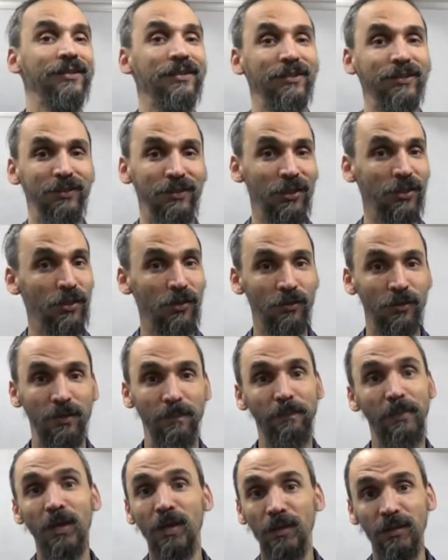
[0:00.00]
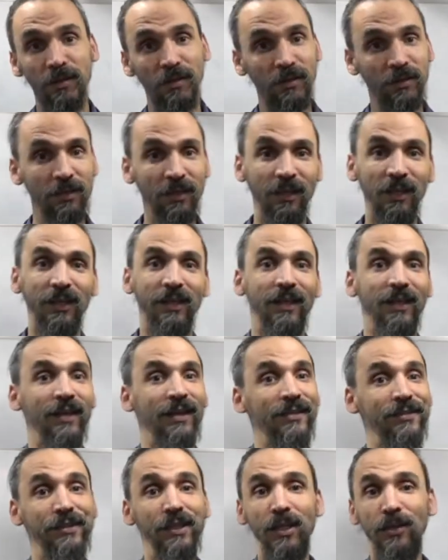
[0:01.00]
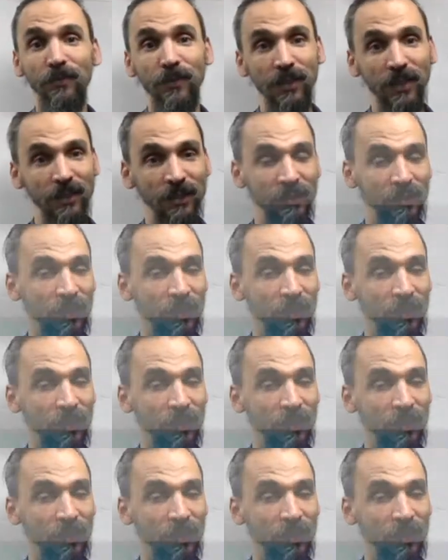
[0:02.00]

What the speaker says: you know, a product, a service,